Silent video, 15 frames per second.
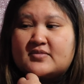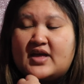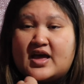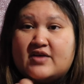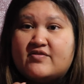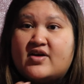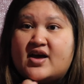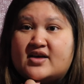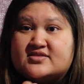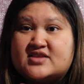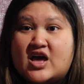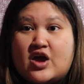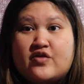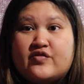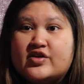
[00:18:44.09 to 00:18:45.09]
Ava has
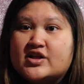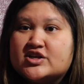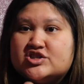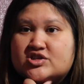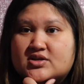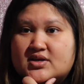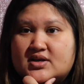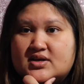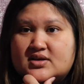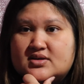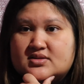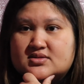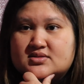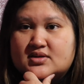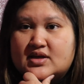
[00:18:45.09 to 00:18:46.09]
everything that she
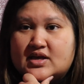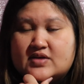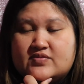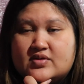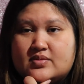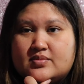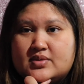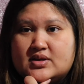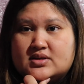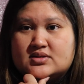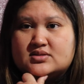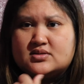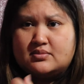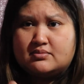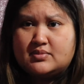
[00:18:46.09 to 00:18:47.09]
needs, even it
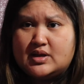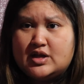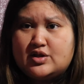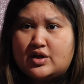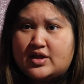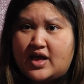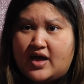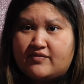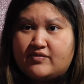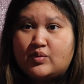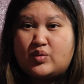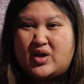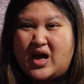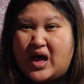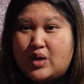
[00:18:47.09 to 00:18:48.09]
means me not having
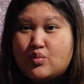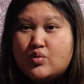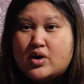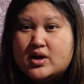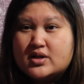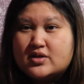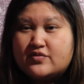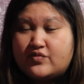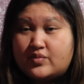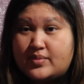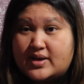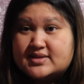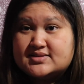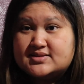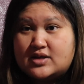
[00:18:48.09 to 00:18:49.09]
what I want for
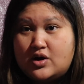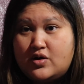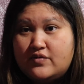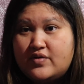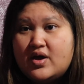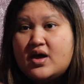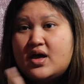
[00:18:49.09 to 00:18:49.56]
myself.